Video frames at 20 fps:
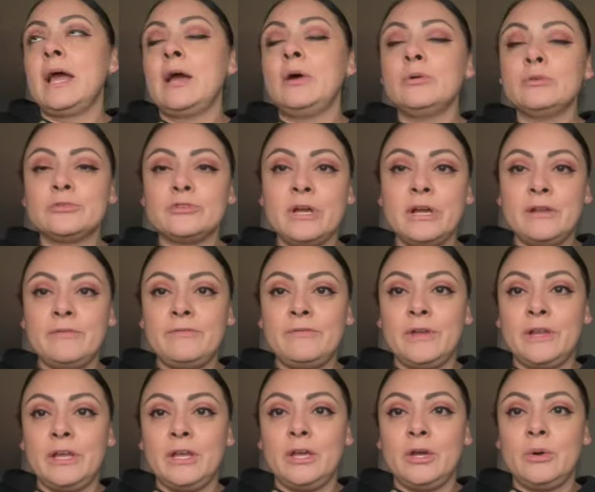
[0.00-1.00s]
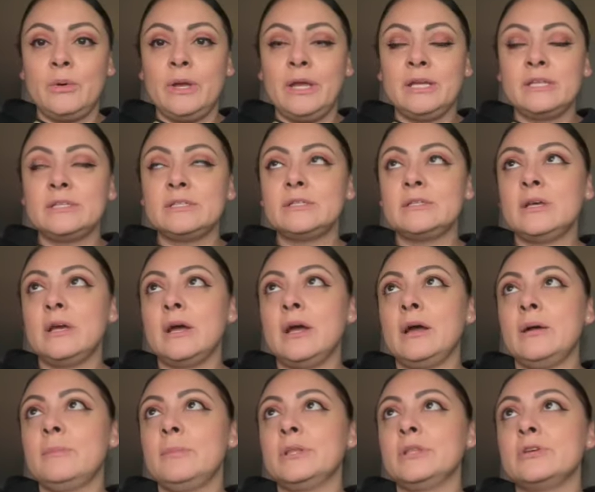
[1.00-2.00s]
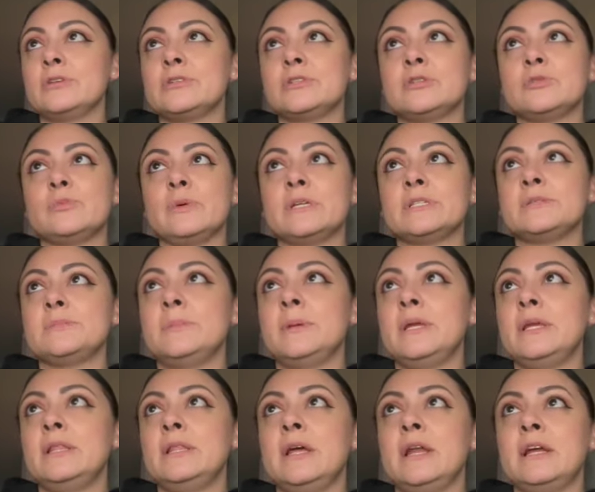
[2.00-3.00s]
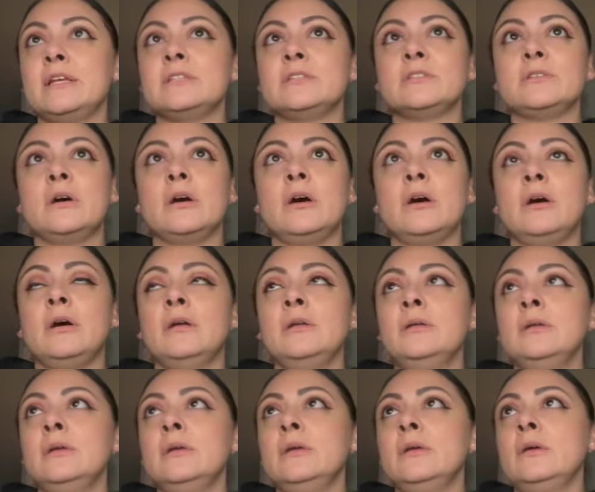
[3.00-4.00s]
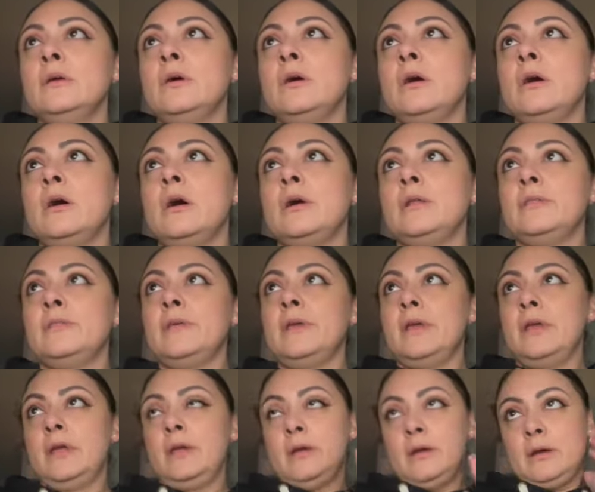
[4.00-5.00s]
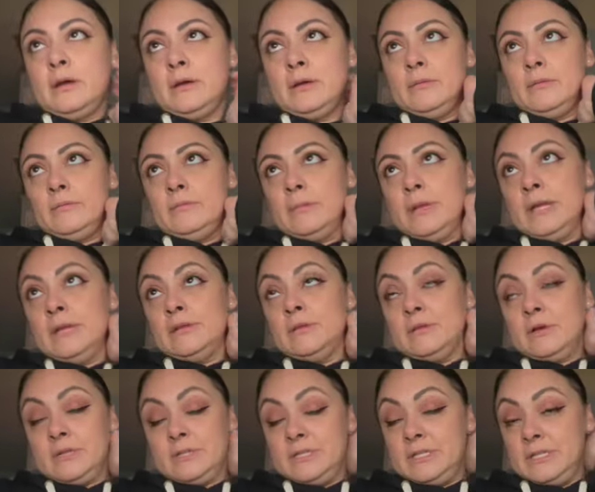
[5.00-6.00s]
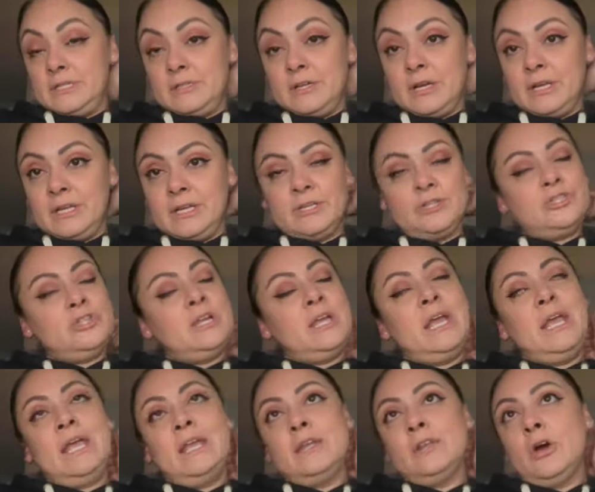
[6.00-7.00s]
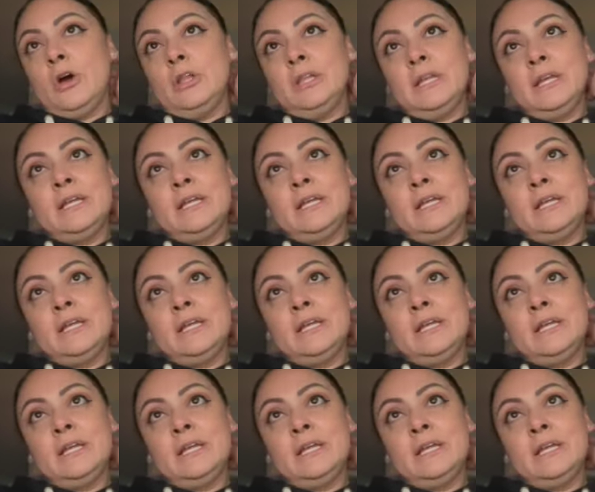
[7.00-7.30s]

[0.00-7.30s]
I will try to video it. Um, but there's this recipe that I saw on the um in on TikTok yesterday, and all it